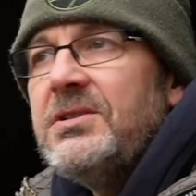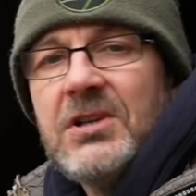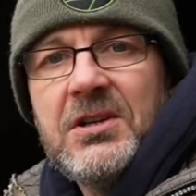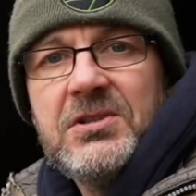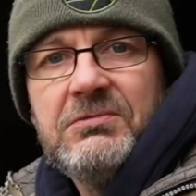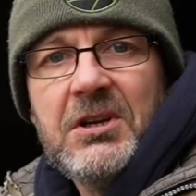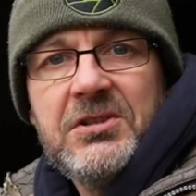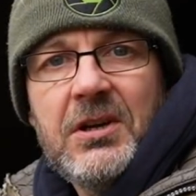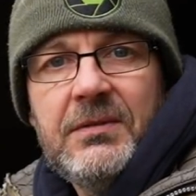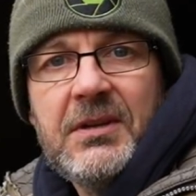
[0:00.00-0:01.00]
change the
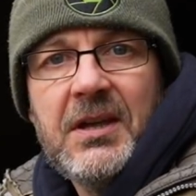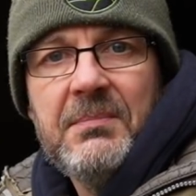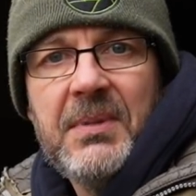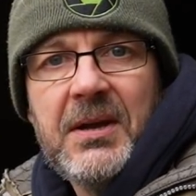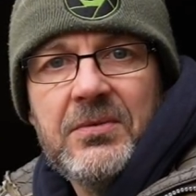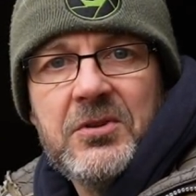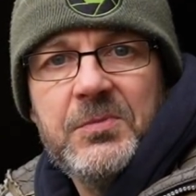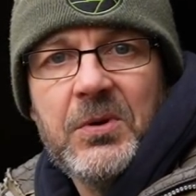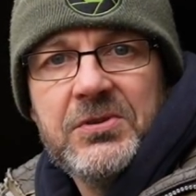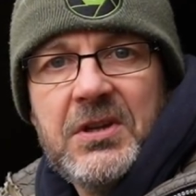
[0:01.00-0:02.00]
rigs over, get them back on the
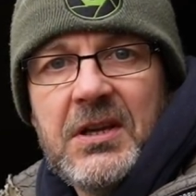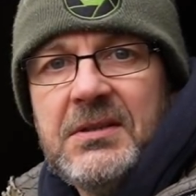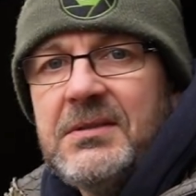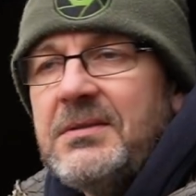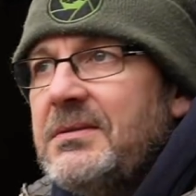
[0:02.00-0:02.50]
spot skin,